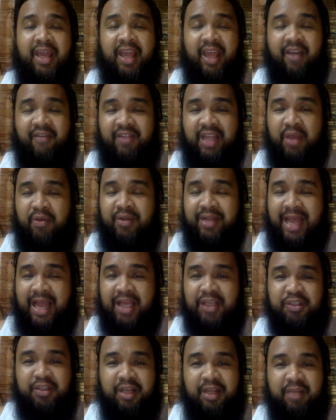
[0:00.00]
if they would
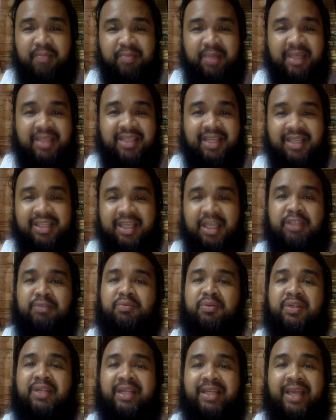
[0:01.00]
actually be
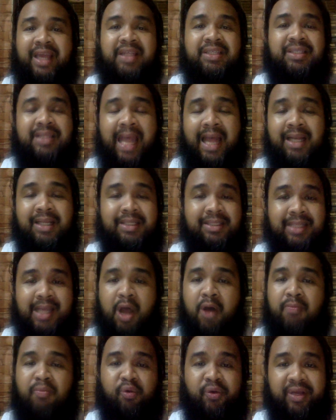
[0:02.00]
successful against Dallas
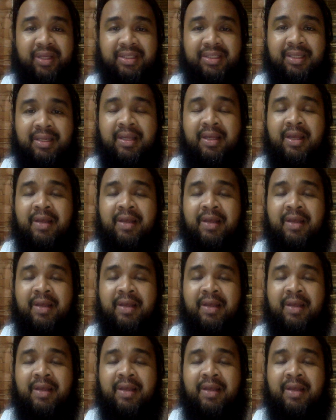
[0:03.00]
Cowboys.